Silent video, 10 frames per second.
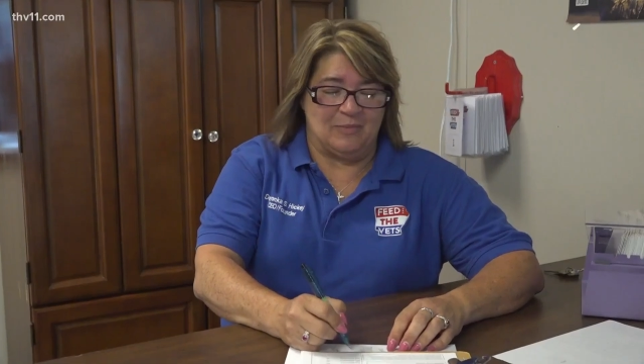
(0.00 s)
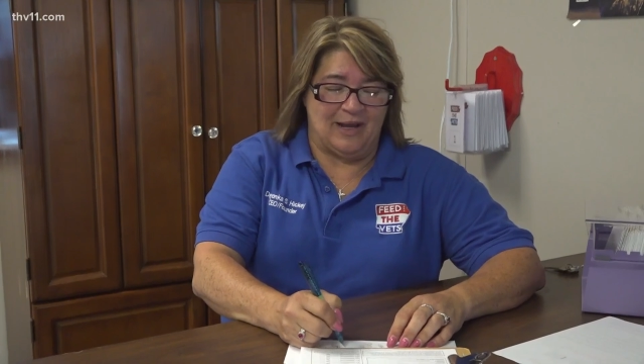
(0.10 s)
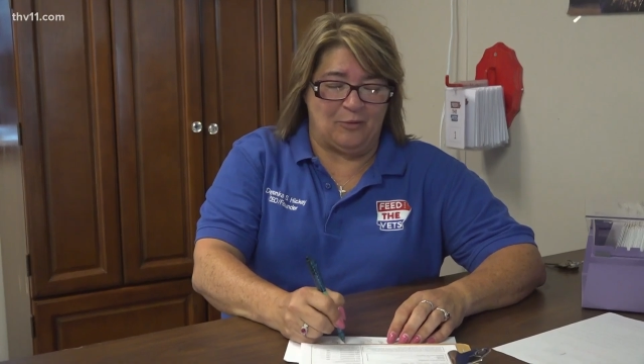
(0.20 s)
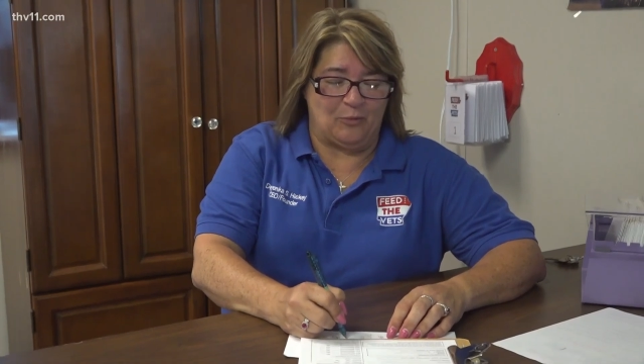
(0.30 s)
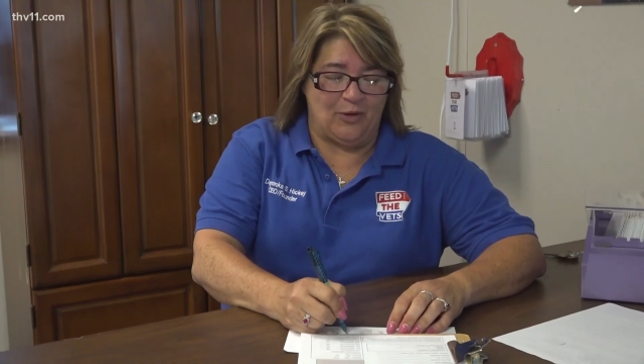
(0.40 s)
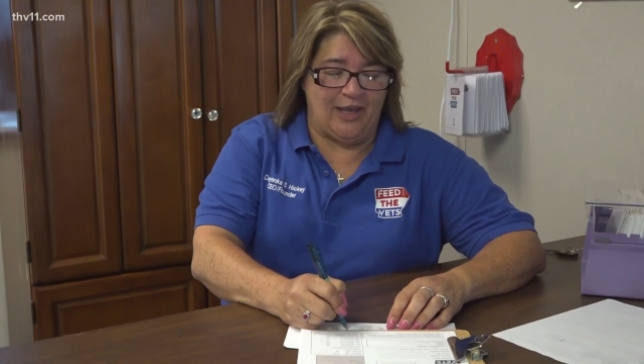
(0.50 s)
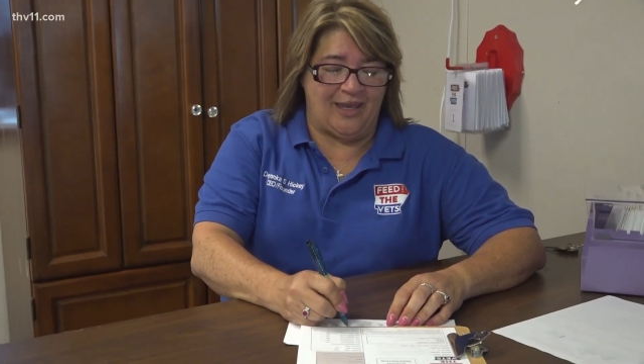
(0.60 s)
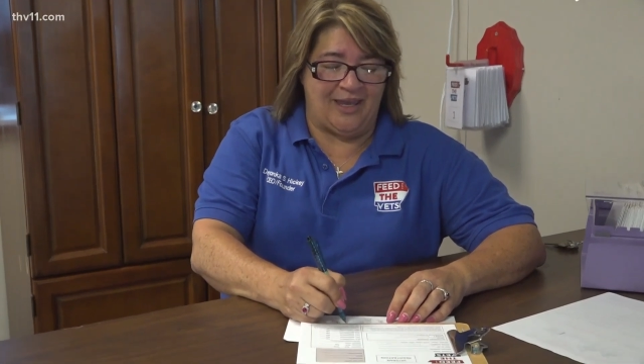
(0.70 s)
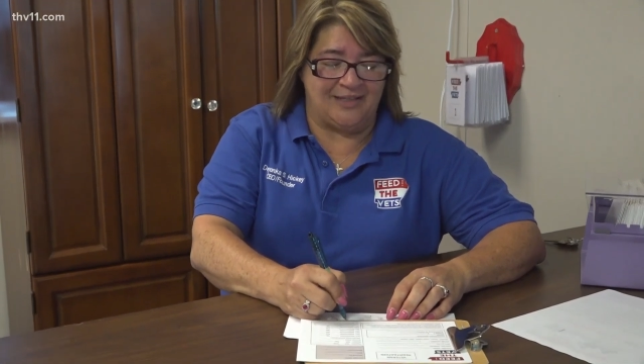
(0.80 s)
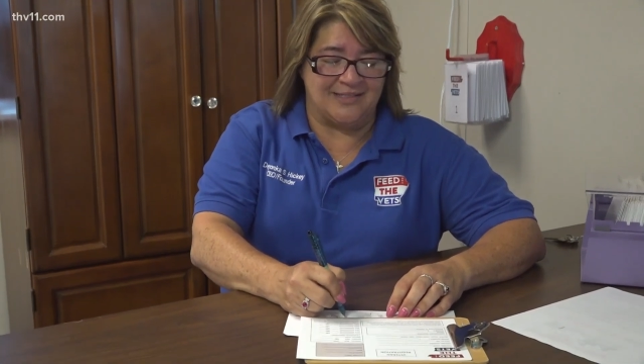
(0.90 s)
she started it
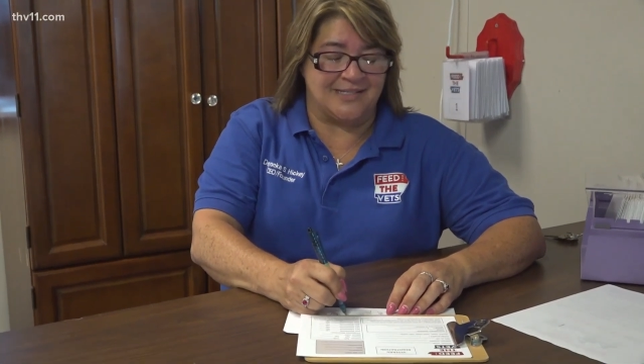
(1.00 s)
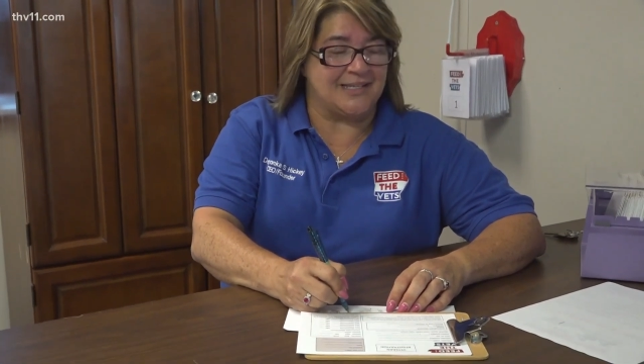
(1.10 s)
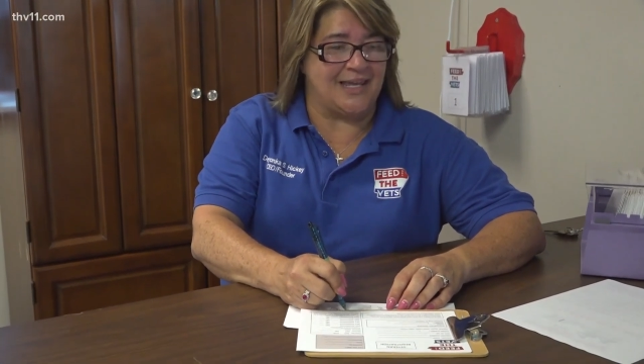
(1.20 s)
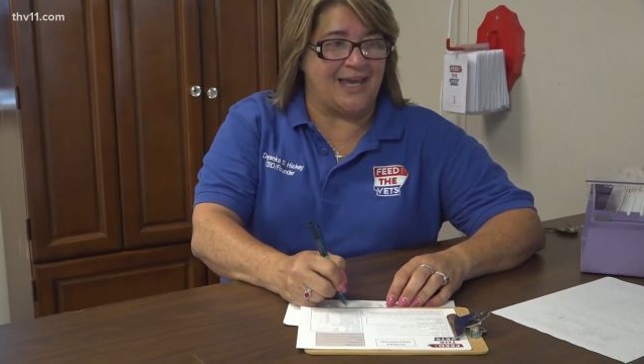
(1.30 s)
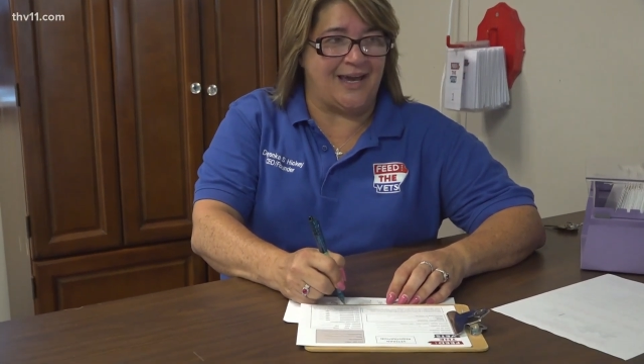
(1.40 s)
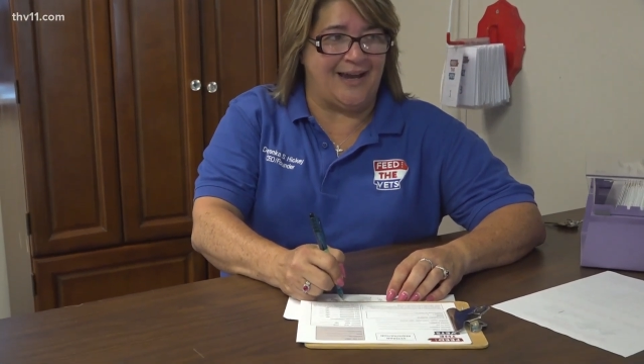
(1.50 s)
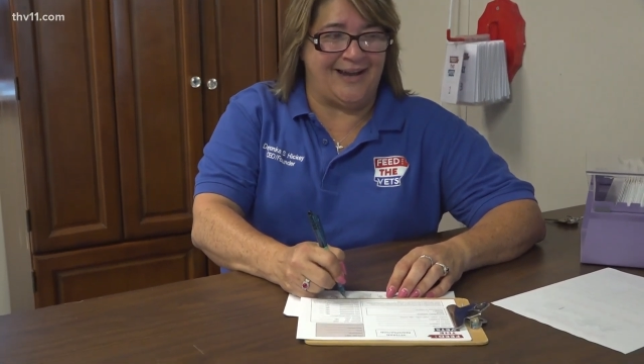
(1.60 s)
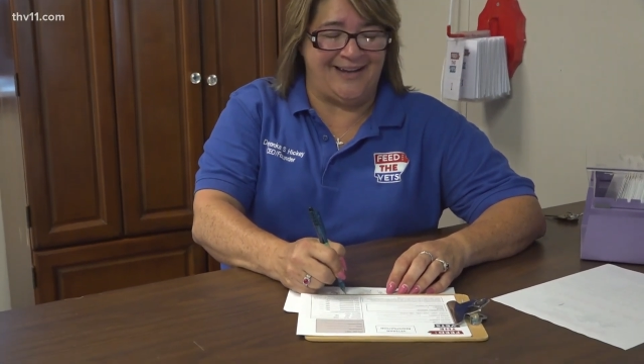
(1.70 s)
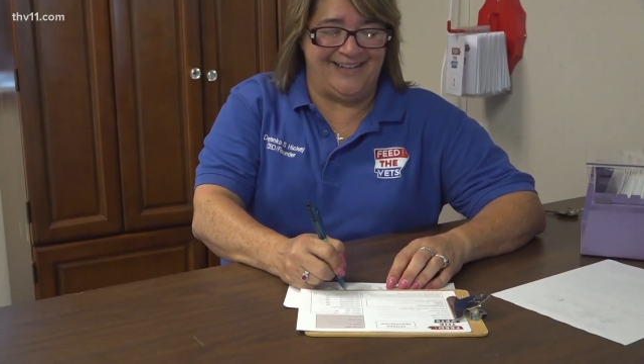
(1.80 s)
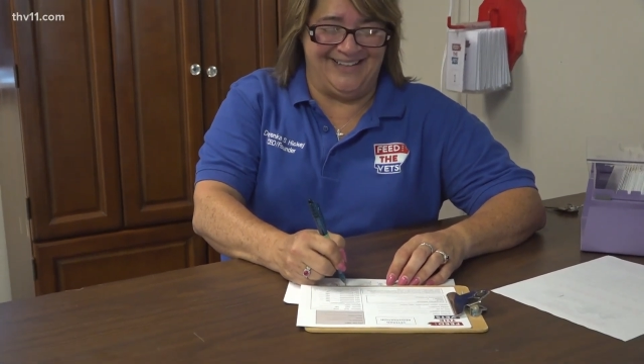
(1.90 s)
after seeing a
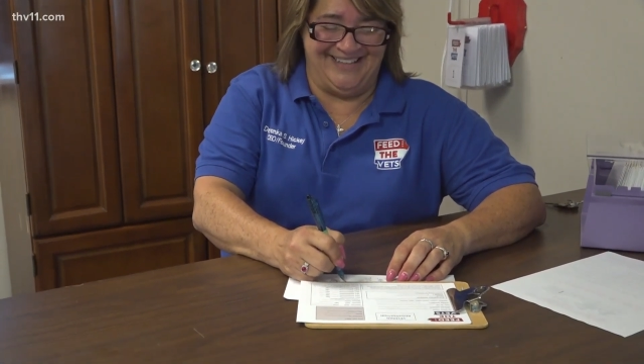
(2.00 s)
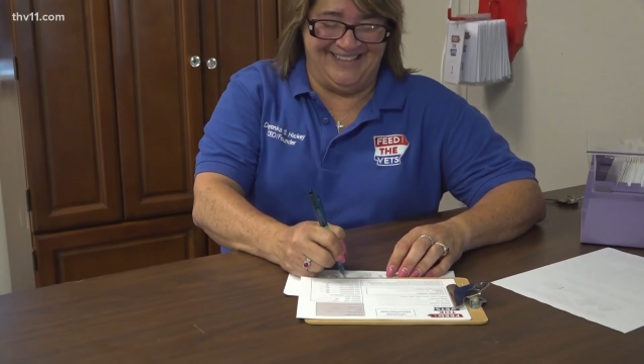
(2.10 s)
need.